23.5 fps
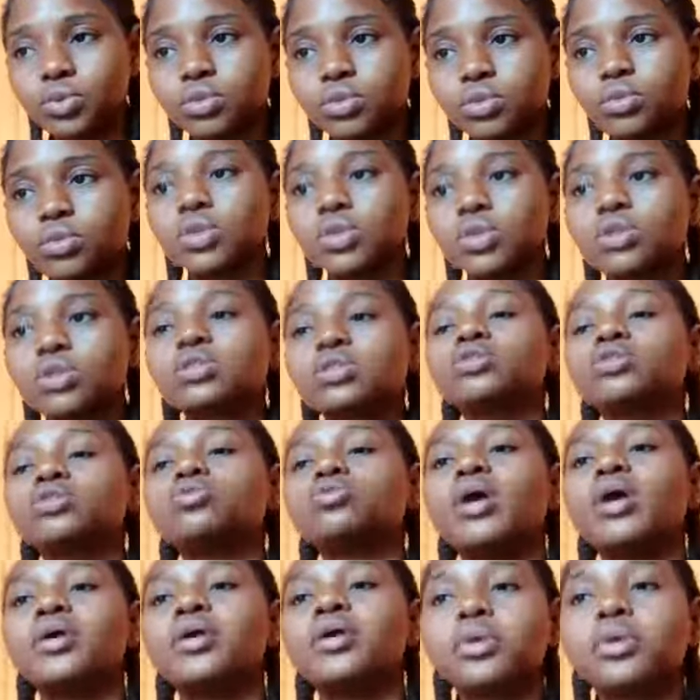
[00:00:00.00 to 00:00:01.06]
because you are
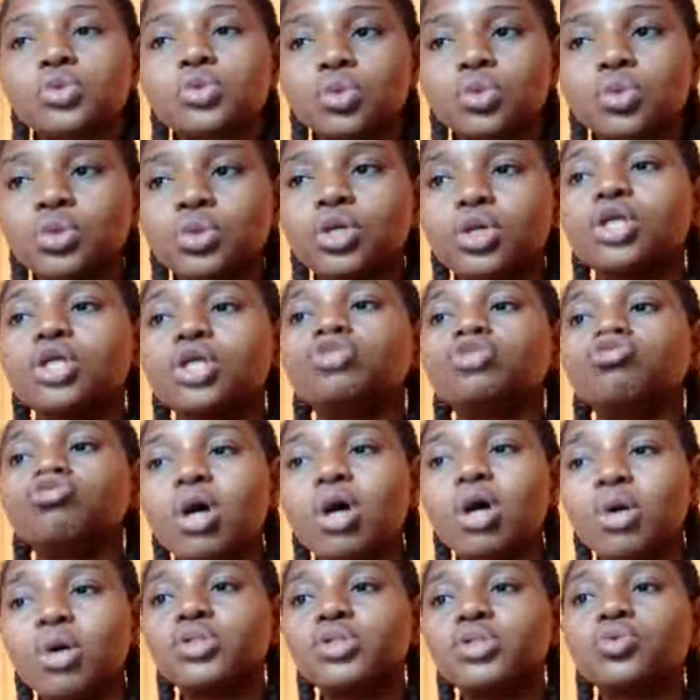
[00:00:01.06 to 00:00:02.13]
an author, you are
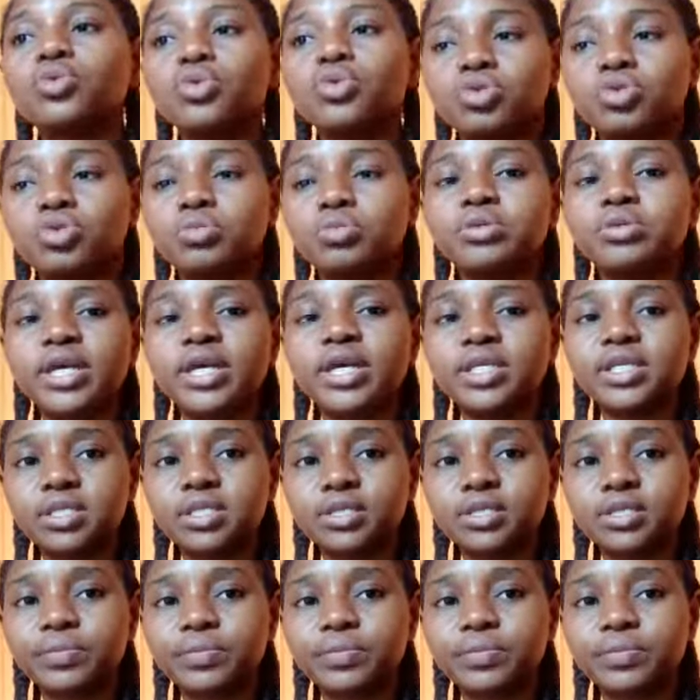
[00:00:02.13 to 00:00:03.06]
always going to be writing,